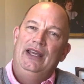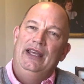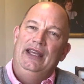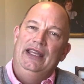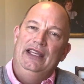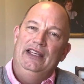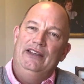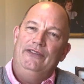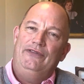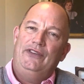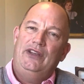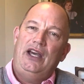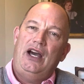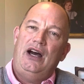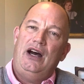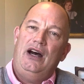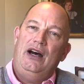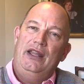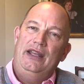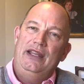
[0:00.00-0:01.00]
if
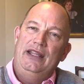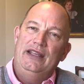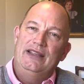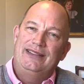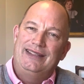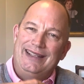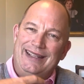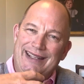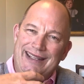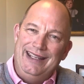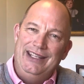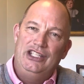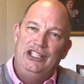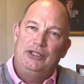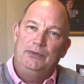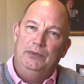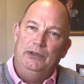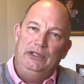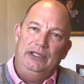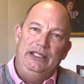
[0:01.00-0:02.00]
God is in
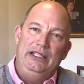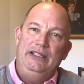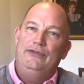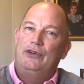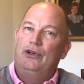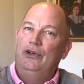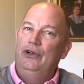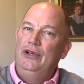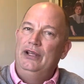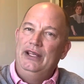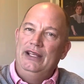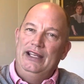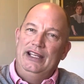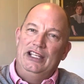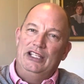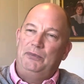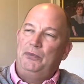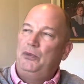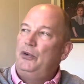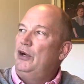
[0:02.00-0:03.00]
each believer,
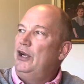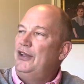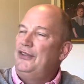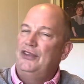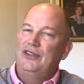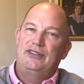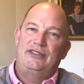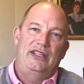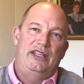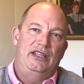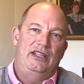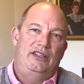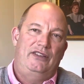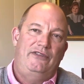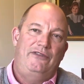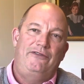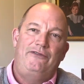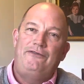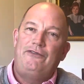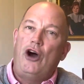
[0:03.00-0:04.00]
his presence is
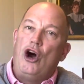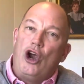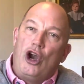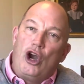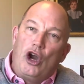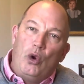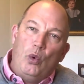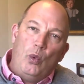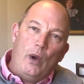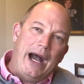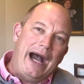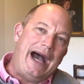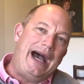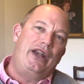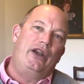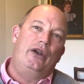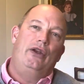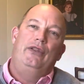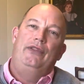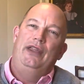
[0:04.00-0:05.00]
far
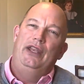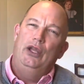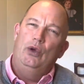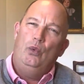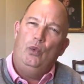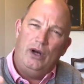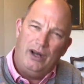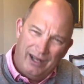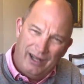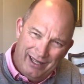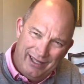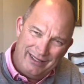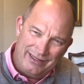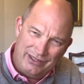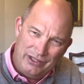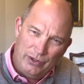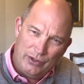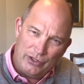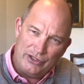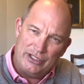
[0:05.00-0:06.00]
wider than it was.
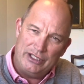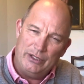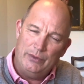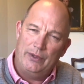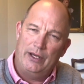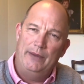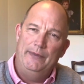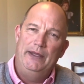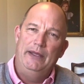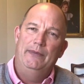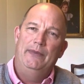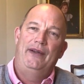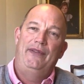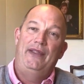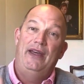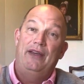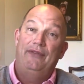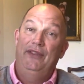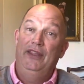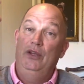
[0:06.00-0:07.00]
You understand what I mean by
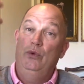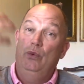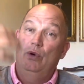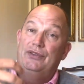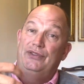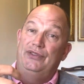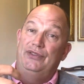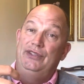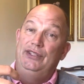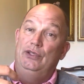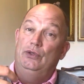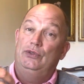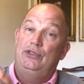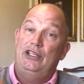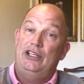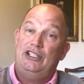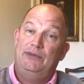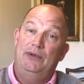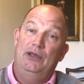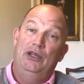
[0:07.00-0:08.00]
that? Than it was in the Old
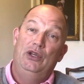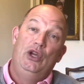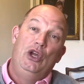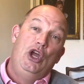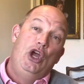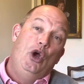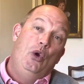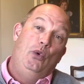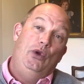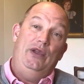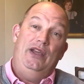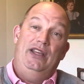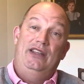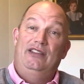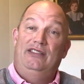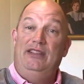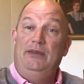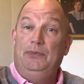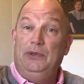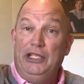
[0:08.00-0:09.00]
Testament, where you had to
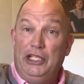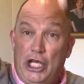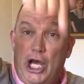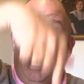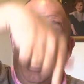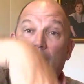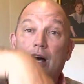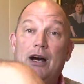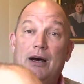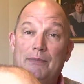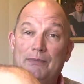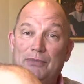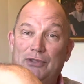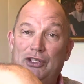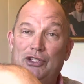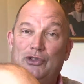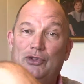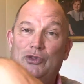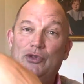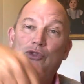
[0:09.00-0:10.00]
simply come
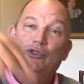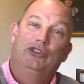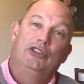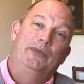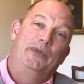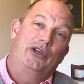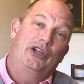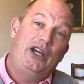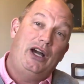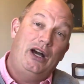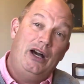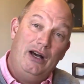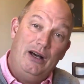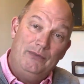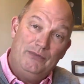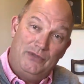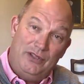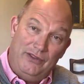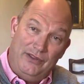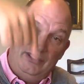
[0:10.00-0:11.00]
to Jerusalem or
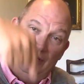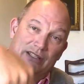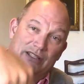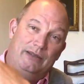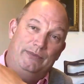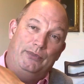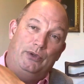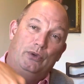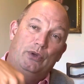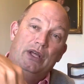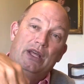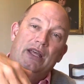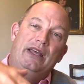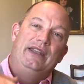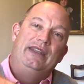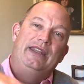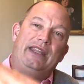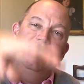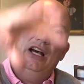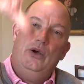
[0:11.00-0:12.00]
come to the temple.
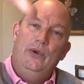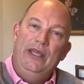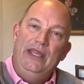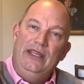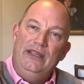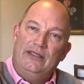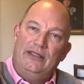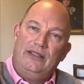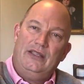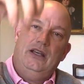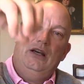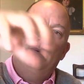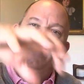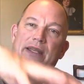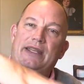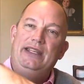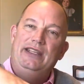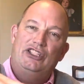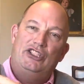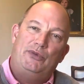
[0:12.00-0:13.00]
Now he has come and
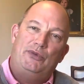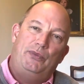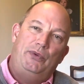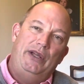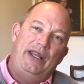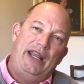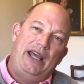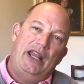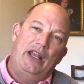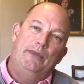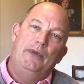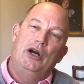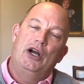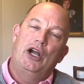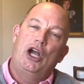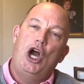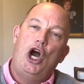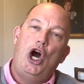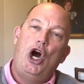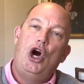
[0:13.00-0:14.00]
he is spread out
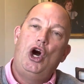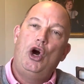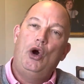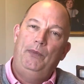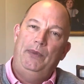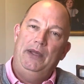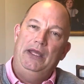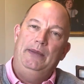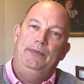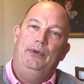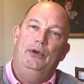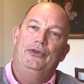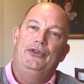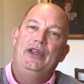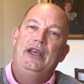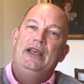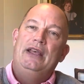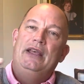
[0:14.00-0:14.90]
among all peoples.